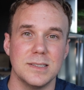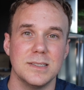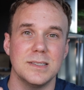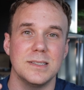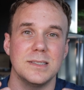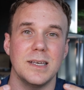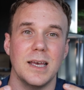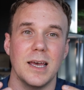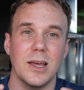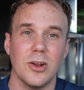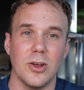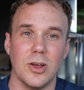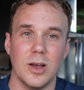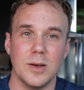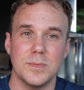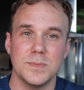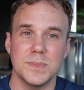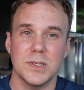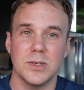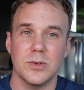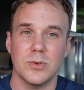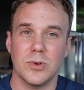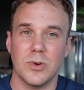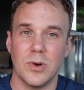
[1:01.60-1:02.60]
settle, helps
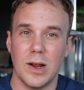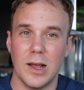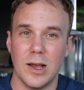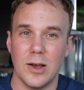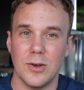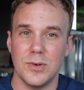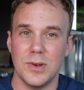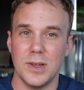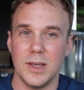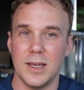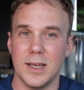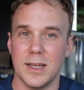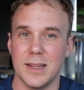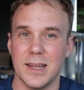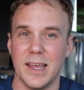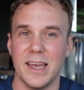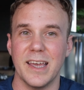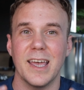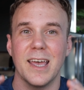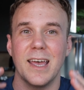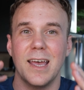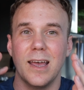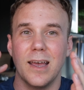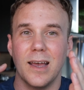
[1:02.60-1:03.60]
it ground in.
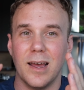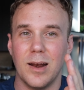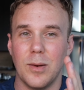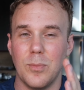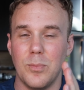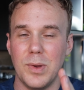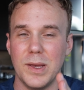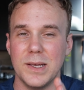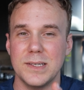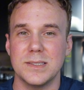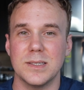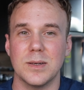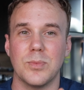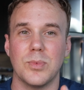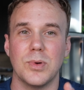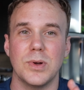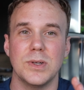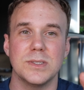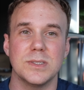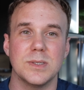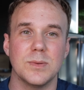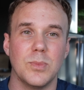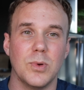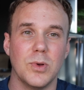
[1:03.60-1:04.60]
Like a basic
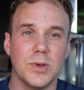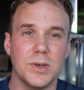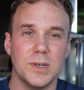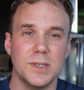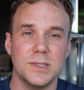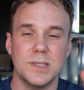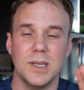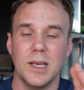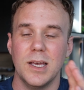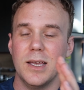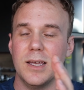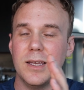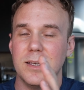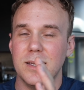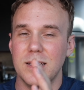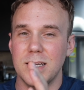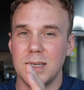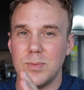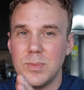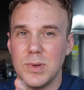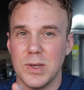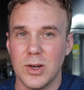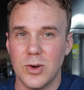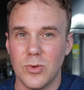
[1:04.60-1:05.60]
principle is you need
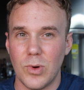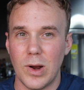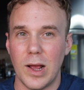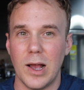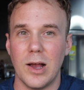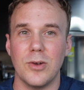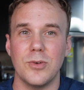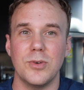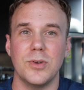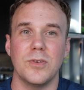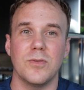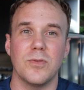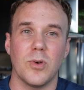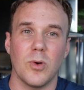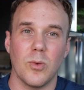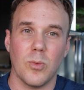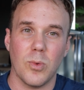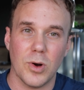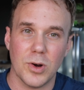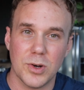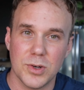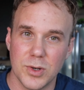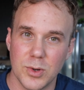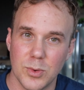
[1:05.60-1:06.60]
to be grounded for
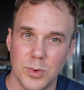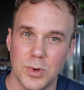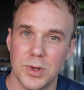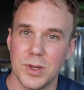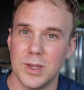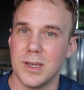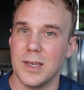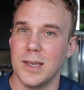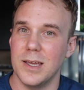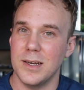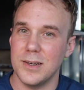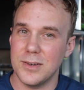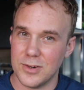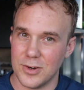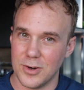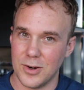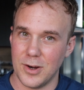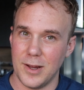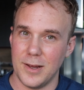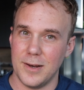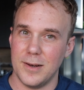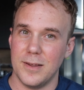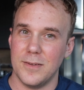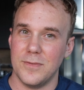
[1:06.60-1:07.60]
work to really
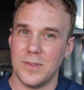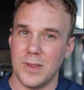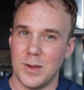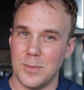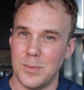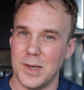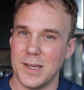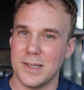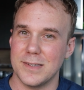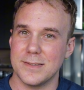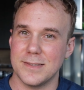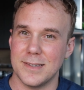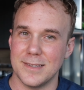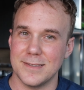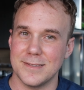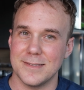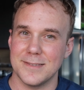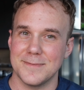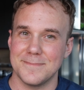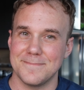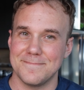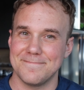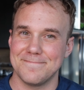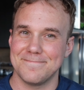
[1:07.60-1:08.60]
integrate, if that makes
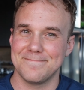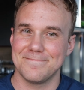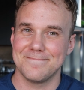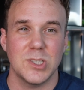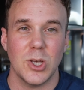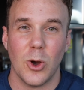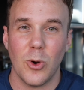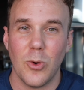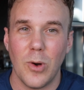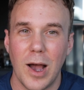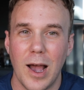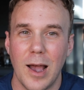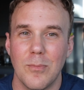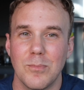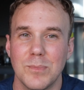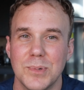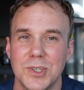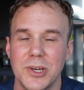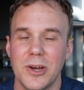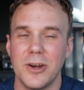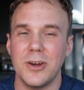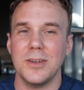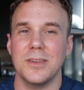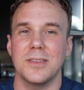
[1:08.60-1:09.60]
sense. So I'm
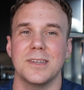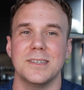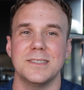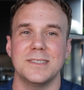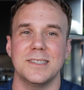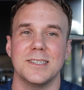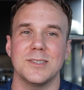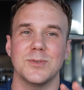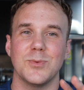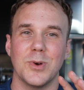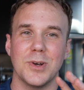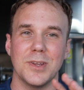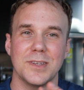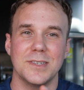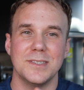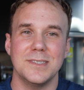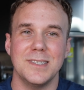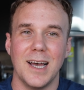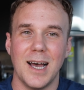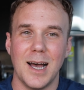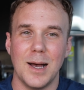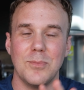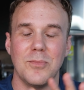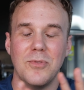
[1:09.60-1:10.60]
sharing this as one of the
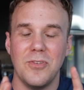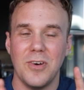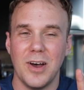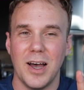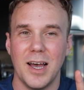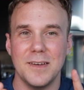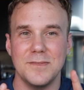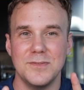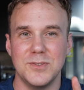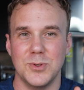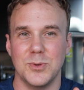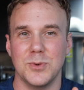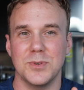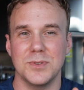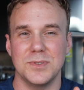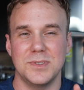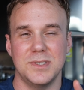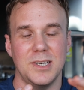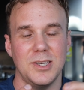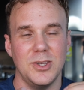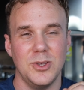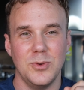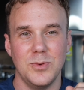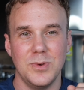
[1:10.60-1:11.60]
top 5 tools
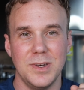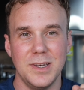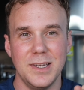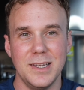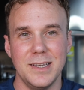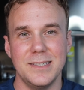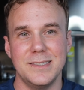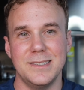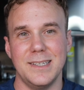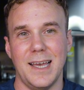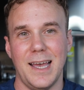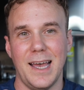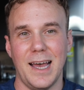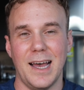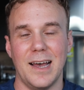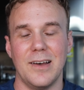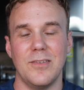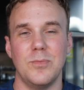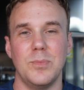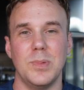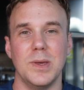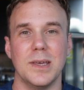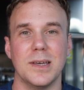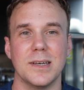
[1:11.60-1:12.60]
that you need to
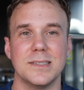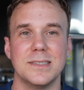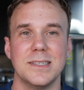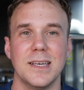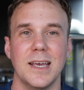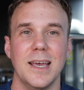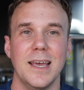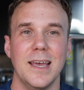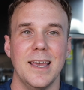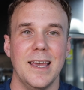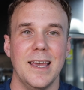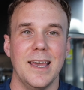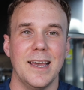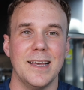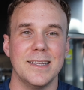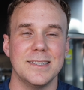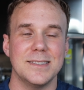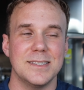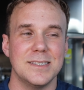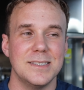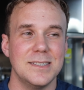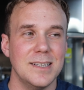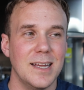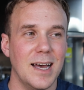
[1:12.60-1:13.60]
have, because
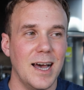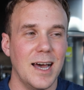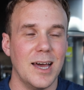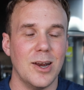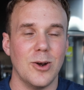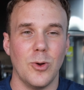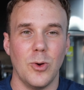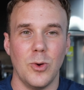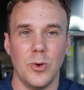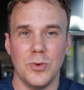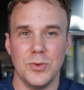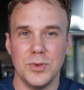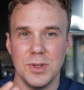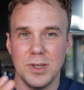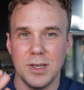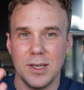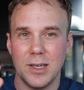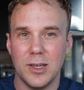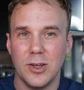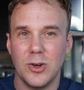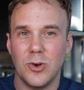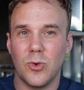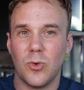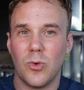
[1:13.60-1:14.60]
it's not
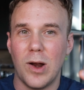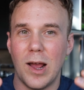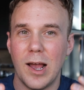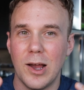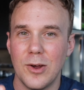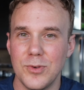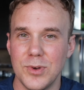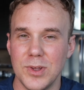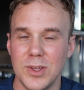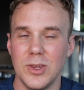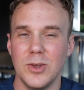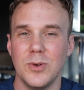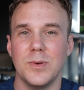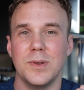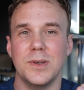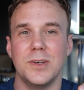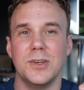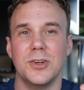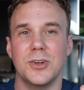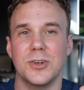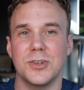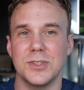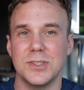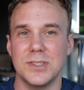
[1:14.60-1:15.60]
only grounding you into
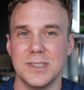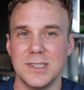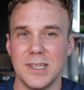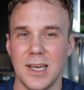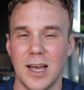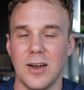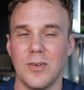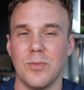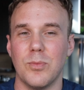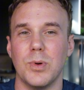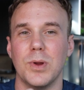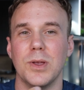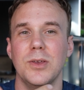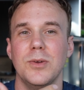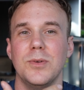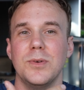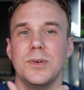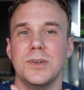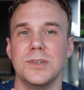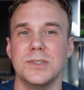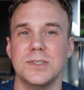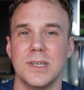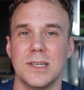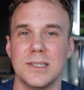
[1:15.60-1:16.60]
yourself, bringing you into
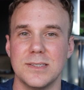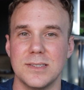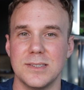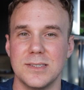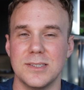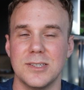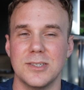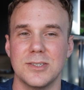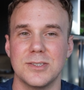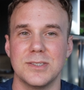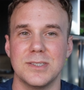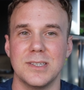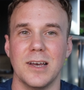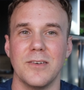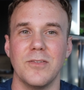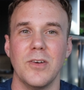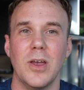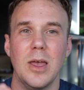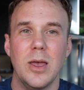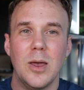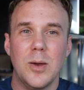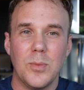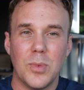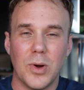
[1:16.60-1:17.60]
your senses to yourself,
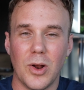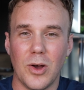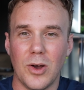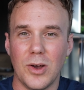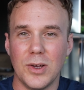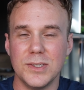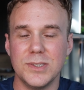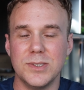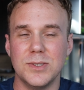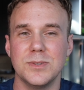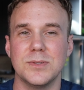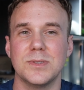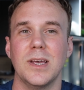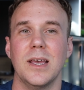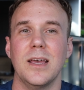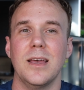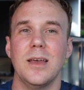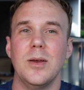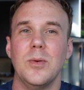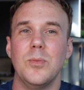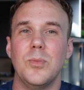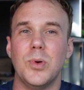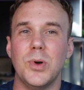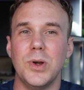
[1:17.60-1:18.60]
but it also is
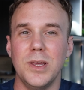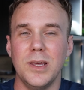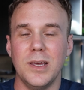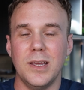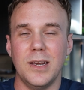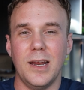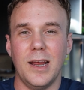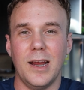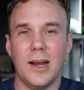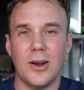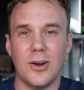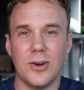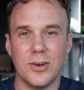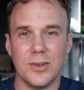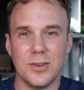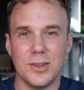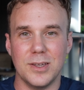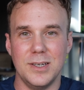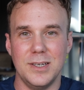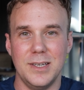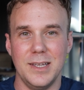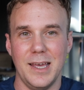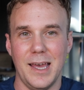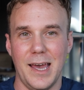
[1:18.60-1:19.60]
pretty inherently
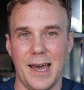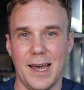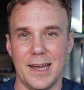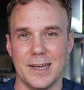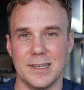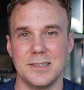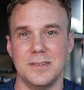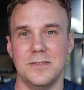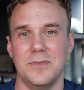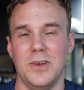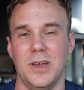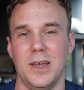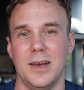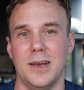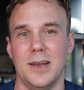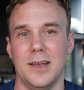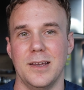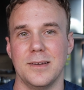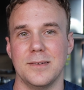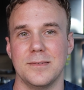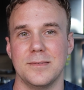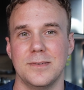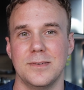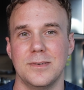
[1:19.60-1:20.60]
deactivating,
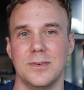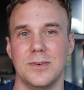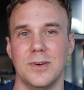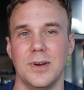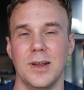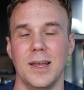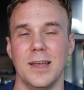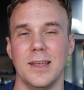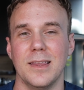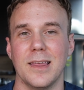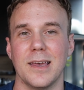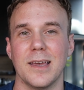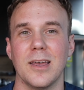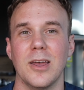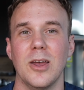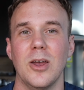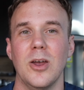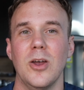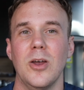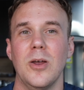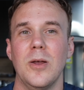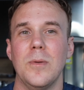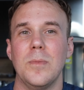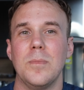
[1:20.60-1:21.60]
right? Like
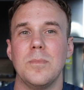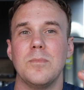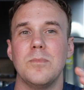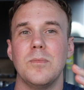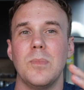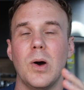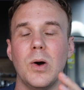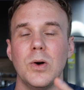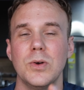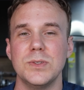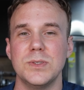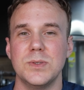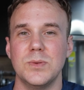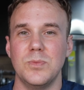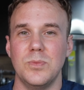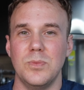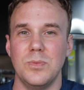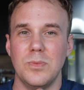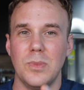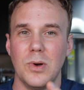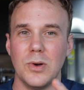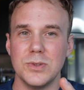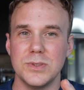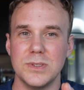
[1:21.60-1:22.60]
most
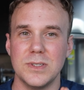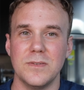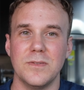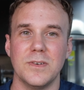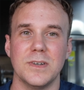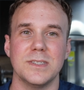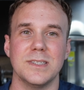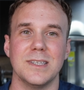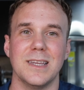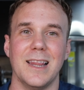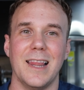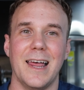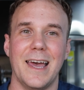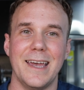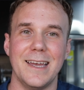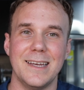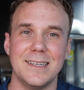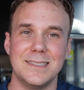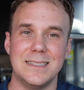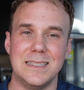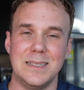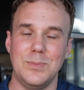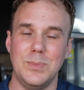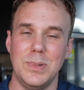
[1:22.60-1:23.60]
of us like
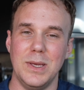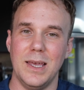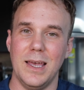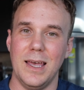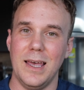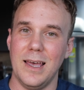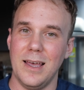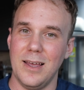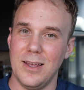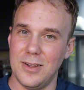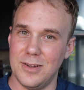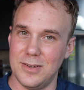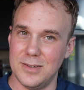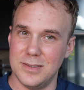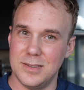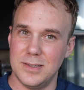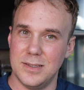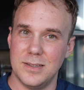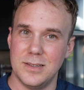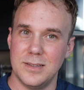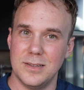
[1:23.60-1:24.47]
to be held,